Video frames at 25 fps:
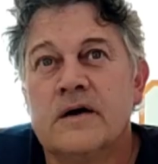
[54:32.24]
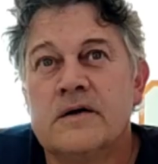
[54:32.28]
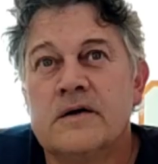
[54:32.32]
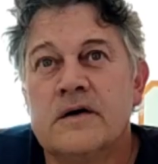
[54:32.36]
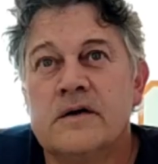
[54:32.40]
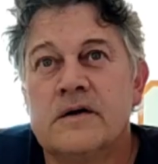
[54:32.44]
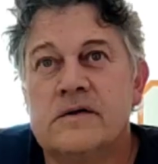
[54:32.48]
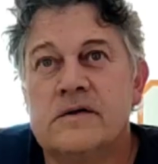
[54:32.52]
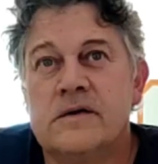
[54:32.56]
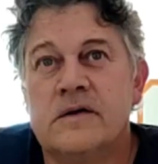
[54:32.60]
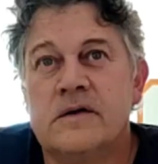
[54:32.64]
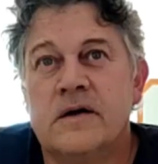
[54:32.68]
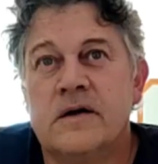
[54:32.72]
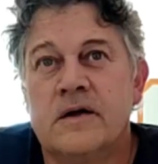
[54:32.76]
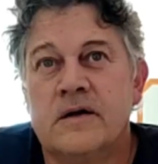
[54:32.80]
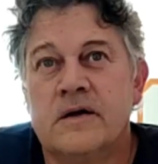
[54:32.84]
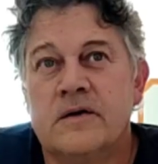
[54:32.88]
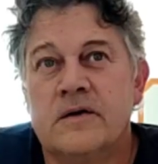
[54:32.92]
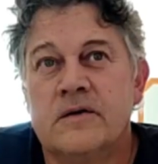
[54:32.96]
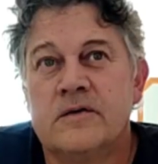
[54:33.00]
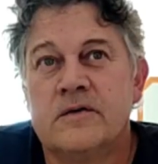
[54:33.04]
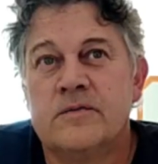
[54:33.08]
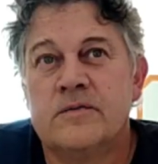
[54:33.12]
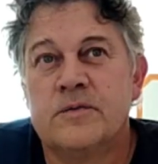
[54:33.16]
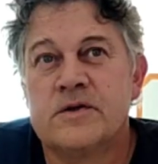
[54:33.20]

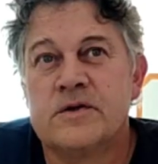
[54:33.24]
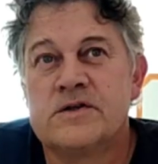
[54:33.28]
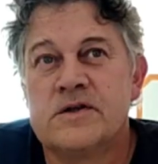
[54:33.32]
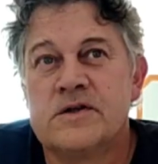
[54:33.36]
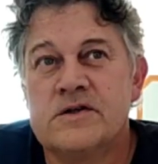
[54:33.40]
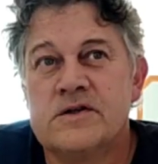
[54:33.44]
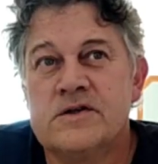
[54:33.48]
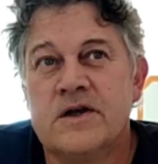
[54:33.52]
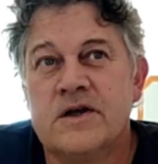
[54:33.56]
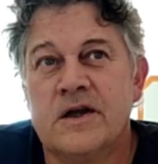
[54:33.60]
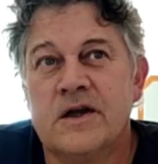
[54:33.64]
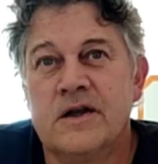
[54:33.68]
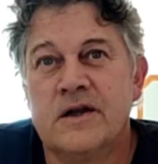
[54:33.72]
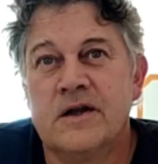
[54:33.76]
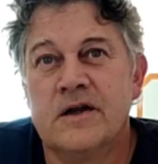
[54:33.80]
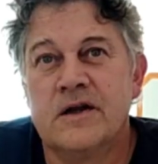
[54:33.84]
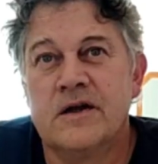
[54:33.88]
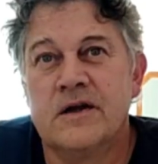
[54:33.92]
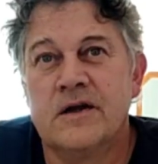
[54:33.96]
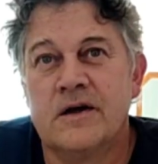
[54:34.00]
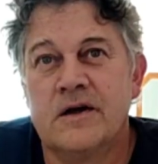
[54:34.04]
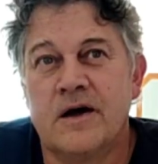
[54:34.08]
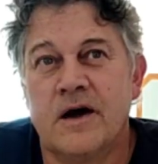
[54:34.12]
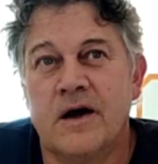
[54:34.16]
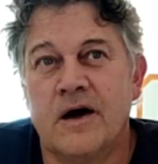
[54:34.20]
you were just
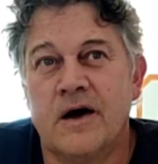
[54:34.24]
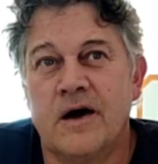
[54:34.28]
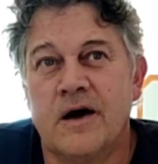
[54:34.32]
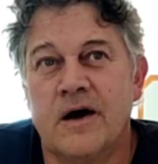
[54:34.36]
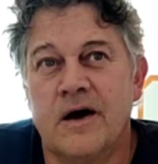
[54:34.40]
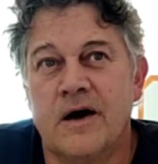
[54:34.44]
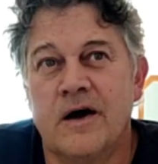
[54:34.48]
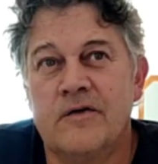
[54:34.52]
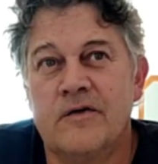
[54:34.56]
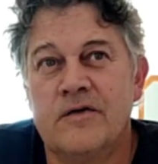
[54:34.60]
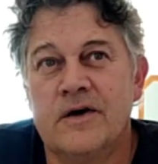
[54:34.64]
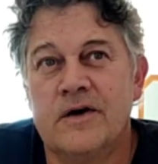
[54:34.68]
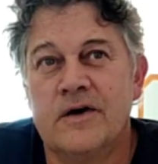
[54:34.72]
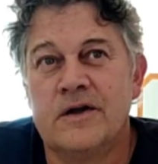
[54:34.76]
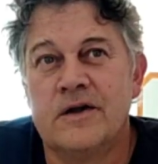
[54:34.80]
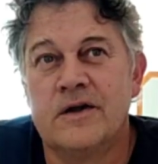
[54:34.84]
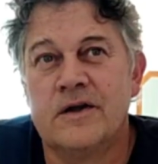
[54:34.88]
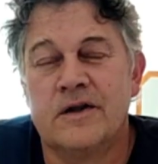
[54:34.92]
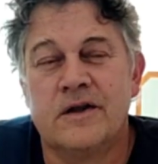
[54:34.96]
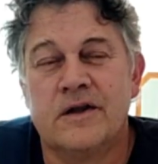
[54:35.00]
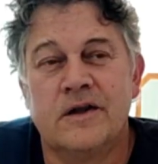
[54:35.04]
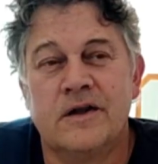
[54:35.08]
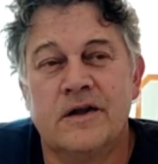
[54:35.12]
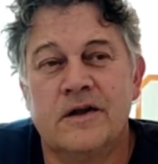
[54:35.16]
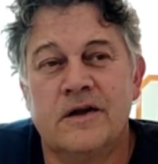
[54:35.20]
getting over
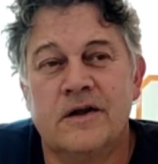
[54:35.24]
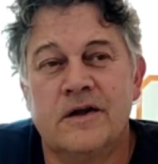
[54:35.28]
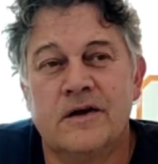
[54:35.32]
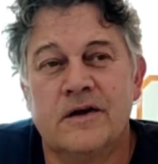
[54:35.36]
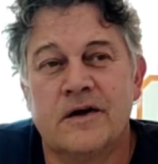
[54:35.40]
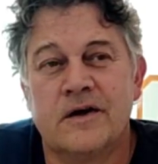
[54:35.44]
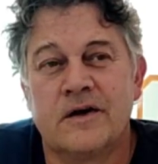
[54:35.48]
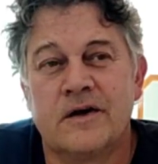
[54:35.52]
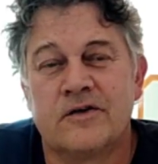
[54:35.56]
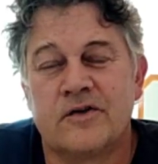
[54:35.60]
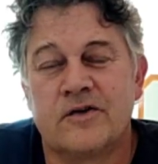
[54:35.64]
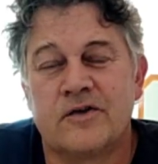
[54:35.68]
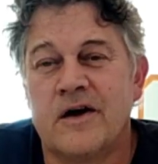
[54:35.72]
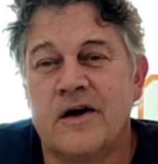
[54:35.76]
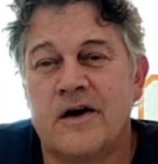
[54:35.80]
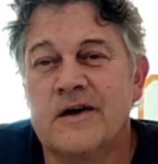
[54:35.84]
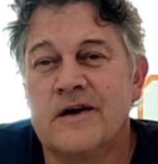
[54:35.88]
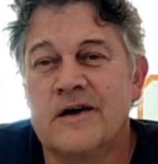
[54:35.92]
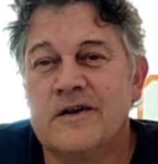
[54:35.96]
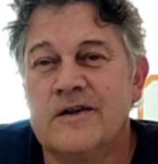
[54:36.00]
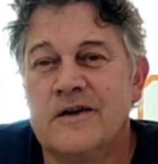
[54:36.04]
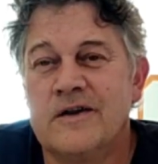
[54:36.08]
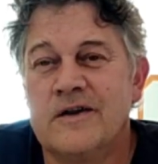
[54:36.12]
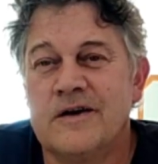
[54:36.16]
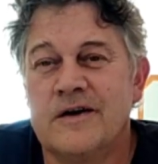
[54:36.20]
the
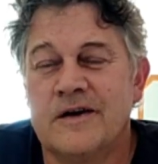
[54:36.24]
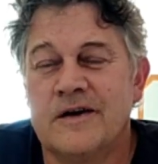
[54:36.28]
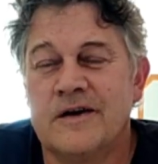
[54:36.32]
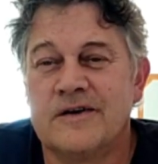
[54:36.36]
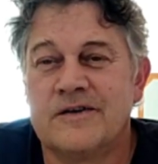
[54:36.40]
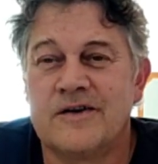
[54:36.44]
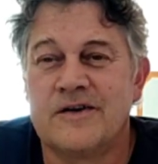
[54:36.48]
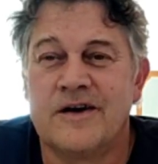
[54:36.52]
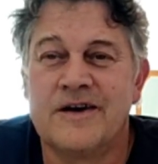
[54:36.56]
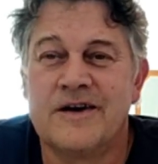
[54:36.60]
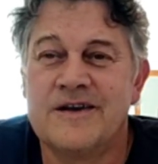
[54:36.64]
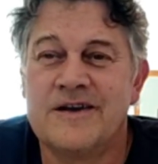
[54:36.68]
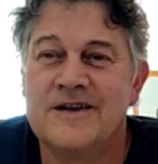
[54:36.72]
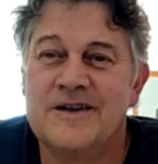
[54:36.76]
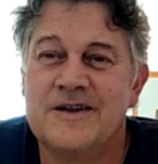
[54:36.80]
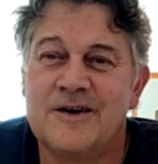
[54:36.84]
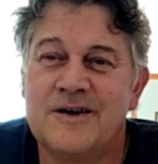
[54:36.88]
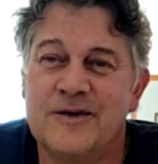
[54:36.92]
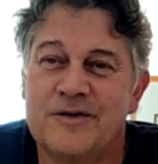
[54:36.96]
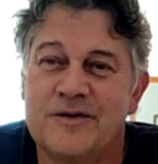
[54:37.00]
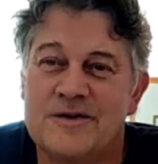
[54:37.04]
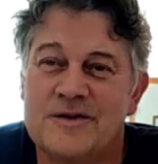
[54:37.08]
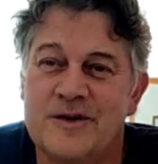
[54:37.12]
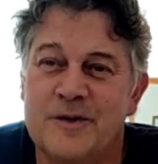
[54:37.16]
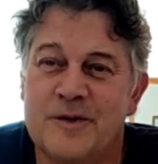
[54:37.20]
anxiety
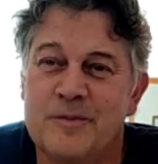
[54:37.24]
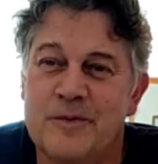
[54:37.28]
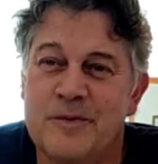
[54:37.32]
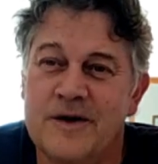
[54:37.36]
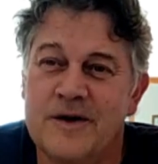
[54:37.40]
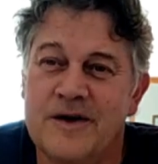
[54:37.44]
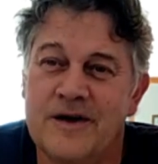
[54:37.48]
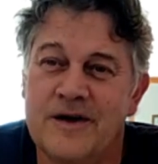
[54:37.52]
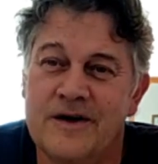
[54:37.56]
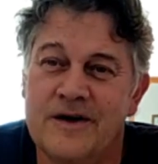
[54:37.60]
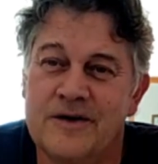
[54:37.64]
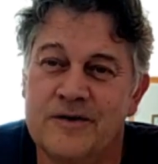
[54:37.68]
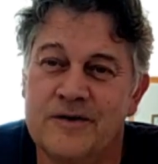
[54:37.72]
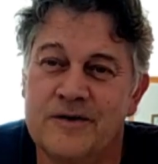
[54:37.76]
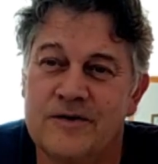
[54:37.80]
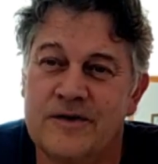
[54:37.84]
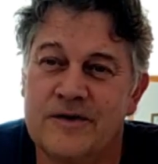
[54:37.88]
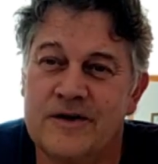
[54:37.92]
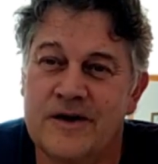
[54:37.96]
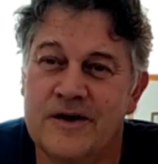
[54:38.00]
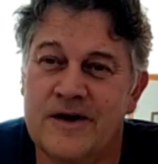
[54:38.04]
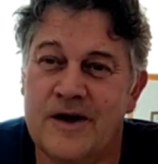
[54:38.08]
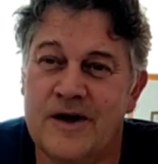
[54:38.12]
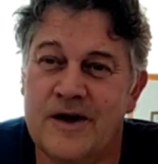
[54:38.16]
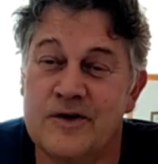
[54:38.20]
of jumping out of a
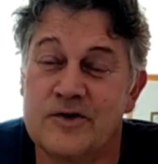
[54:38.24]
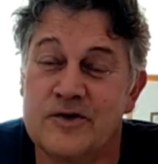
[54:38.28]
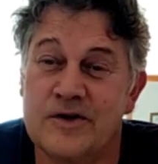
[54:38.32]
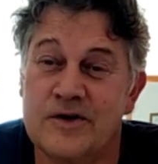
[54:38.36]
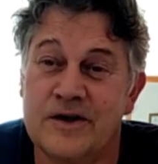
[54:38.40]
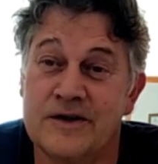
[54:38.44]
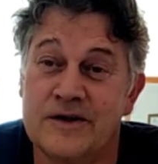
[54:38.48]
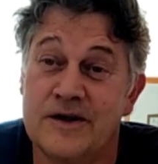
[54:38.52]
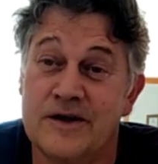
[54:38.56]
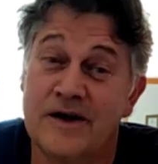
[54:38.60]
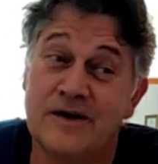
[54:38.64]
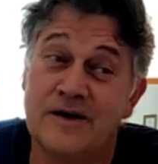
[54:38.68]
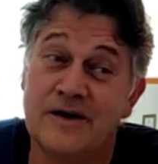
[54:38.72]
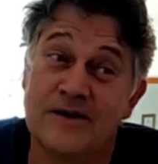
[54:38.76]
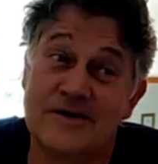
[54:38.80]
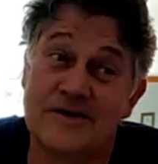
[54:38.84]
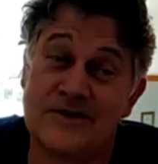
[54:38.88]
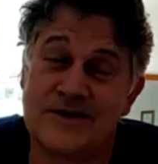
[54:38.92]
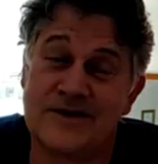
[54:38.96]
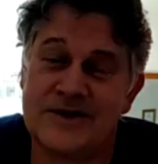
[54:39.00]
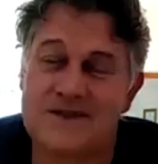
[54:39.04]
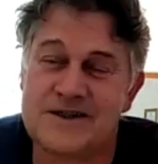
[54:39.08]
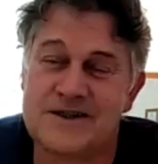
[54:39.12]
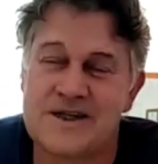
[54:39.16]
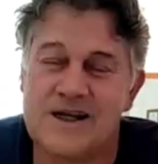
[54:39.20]
Dakota. Now it's
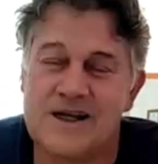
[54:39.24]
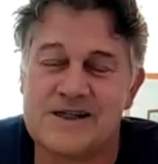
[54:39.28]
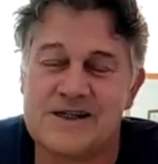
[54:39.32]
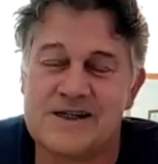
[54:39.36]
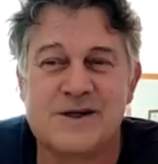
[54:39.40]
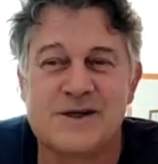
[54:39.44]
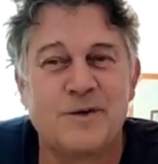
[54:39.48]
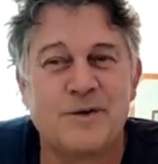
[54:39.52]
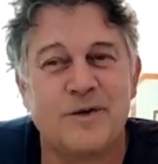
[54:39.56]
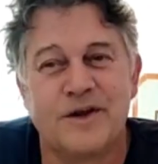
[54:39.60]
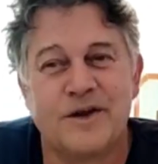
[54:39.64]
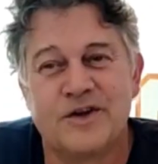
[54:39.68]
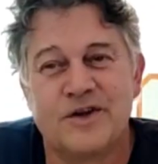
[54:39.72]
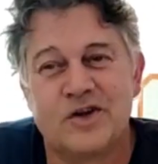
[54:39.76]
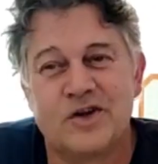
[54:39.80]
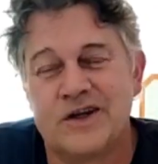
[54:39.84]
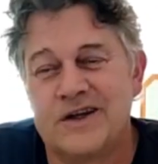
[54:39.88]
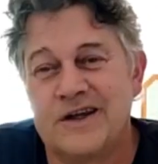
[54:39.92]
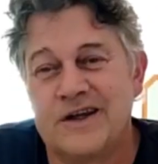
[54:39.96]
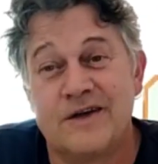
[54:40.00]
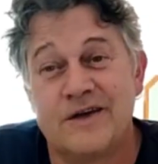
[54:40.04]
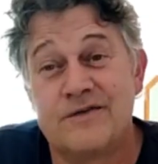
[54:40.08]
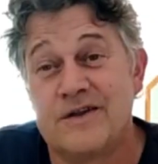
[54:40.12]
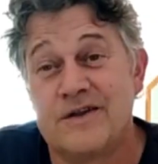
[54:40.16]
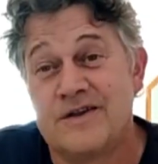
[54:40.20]
the
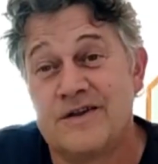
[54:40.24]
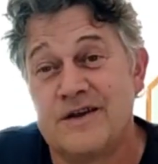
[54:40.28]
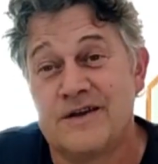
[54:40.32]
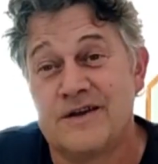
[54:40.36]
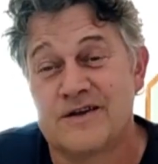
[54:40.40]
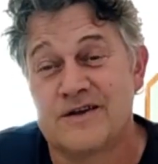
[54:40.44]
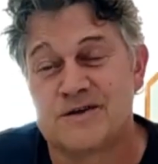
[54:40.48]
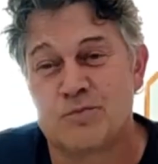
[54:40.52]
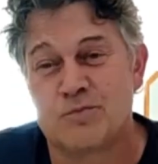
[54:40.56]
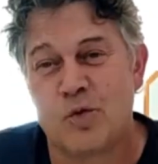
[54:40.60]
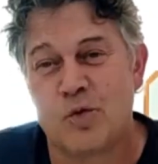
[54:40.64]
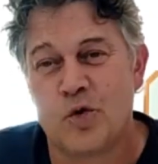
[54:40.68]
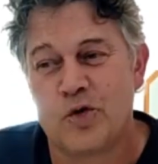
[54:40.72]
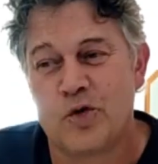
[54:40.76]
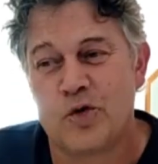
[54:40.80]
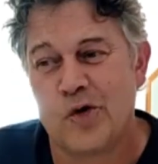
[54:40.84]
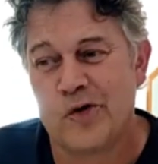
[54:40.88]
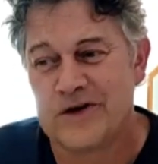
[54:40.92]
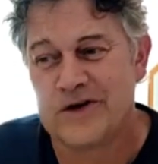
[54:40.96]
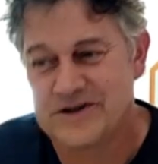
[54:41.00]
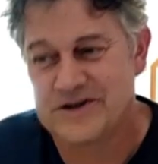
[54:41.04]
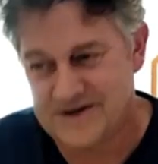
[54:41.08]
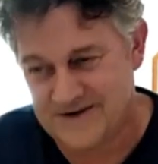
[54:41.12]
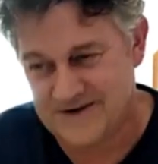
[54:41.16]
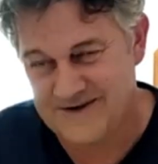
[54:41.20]
C-130. Everything, there's more
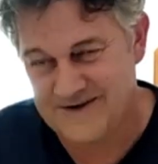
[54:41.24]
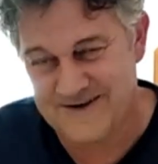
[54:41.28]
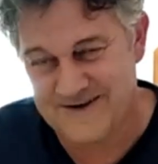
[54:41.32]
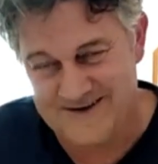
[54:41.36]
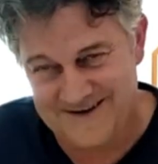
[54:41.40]
noise,